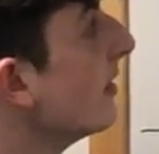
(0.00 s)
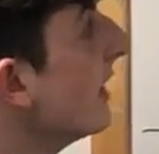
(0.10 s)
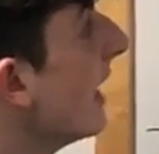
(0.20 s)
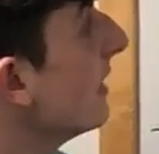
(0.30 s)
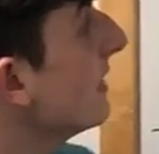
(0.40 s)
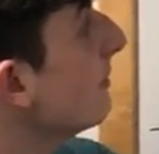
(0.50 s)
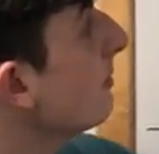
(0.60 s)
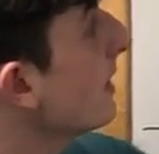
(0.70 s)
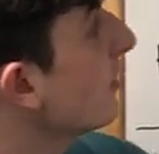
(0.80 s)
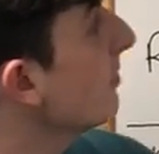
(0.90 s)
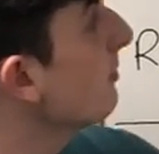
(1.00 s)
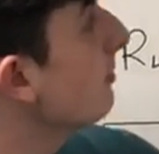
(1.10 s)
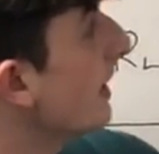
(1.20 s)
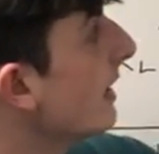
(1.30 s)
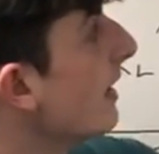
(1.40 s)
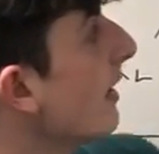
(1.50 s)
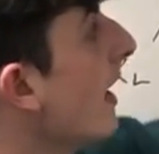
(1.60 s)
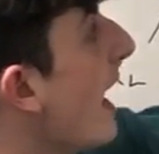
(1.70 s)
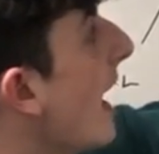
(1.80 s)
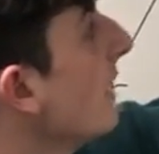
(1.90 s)
The AD mix beta
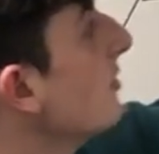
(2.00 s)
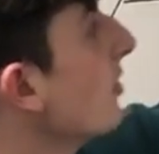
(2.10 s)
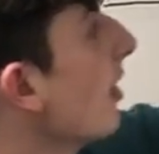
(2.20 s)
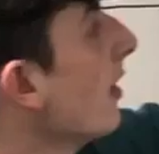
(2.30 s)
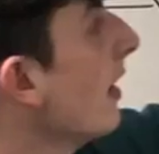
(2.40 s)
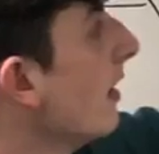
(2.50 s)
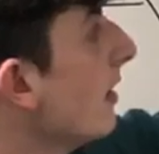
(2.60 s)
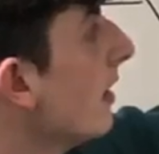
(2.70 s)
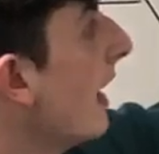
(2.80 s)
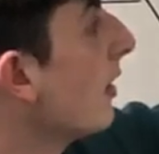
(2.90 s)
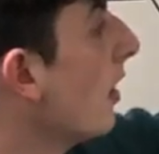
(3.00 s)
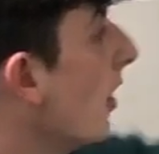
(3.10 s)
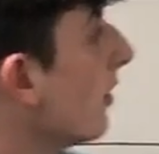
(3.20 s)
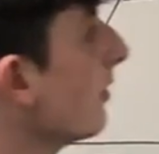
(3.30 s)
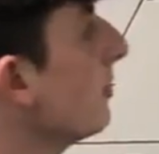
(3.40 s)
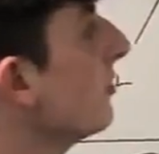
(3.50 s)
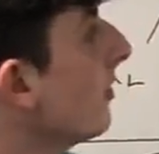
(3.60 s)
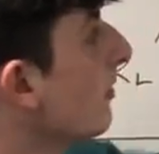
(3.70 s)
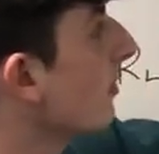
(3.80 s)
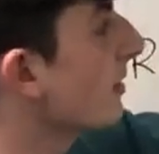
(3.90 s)
adds our alcohol
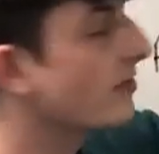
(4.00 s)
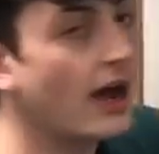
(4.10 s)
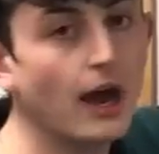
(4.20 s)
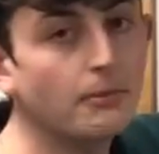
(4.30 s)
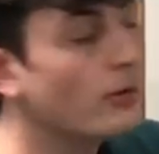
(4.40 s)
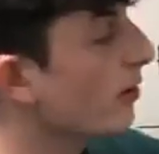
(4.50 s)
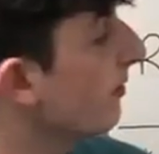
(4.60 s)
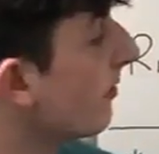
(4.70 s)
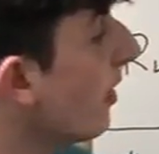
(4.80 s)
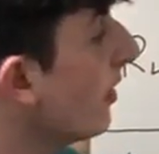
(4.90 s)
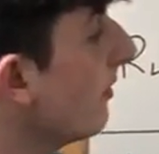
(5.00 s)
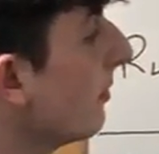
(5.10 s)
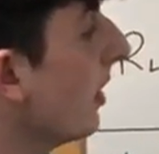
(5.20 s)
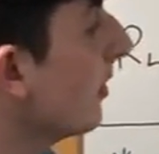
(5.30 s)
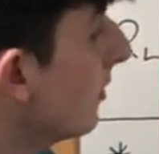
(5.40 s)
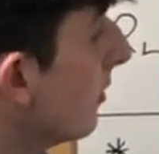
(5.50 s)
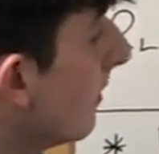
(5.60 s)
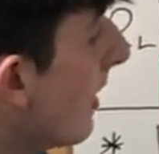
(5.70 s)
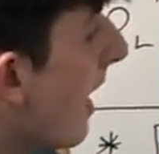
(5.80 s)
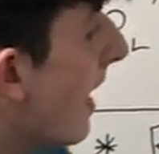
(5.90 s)
groups from the top or front of the
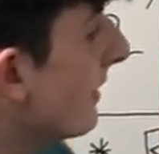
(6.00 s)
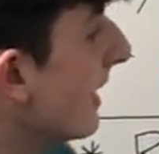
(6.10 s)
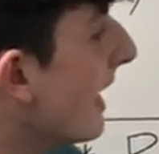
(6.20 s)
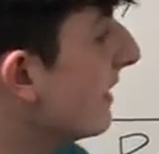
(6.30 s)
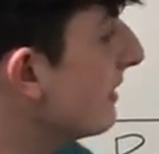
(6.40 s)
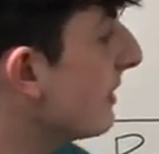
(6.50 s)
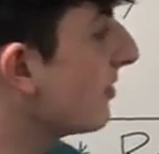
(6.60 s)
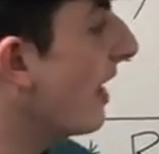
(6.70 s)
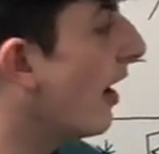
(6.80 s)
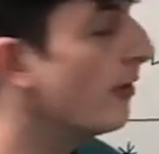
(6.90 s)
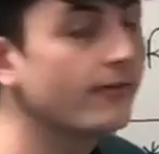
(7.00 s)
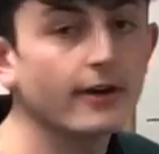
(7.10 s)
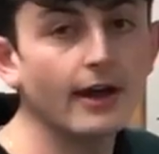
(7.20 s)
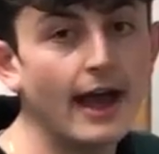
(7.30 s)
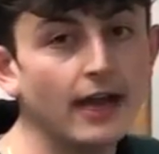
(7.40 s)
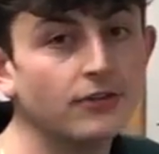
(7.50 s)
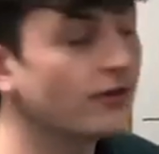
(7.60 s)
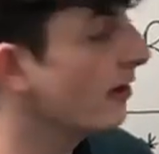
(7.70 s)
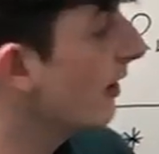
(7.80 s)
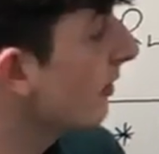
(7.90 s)
molecule, and the AD mix alpha
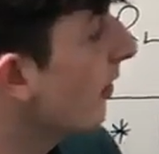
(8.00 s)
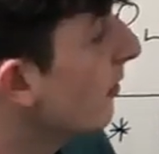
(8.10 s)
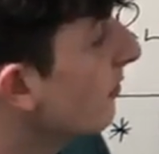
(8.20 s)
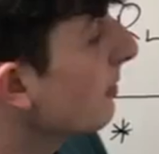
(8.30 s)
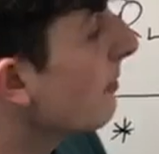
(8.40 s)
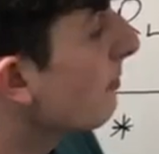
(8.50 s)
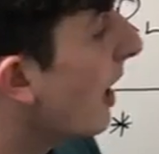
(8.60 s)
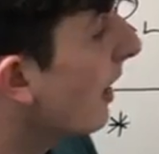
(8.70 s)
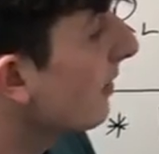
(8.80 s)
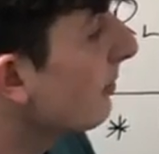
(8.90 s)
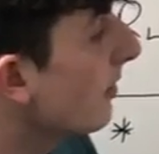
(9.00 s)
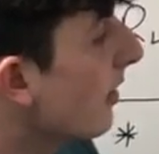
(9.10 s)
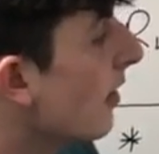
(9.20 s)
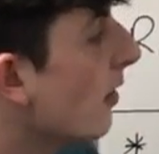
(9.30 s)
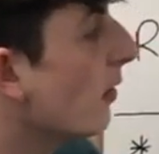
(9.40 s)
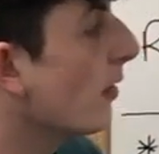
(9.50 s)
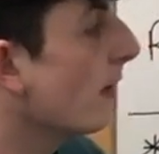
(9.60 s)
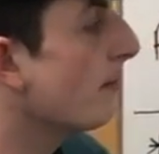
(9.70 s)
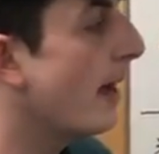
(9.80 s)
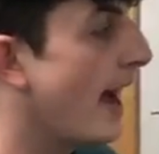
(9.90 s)
adds our alcohols from the bottom
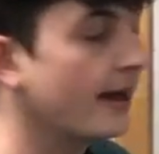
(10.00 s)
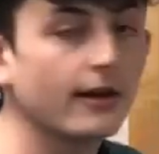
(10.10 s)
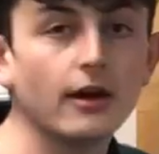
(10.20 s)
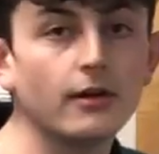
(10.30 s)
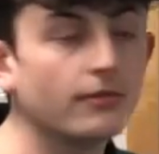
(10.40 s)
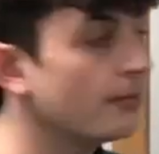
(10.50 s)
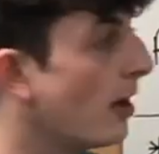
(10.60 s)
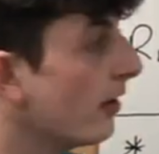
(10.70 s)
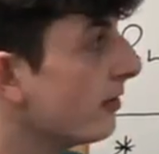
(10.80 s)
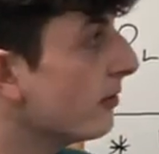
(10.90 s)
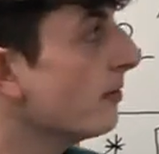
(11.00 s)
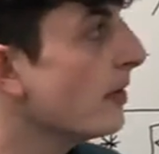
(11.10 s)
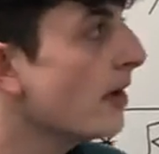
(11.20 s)
or back of the molecule.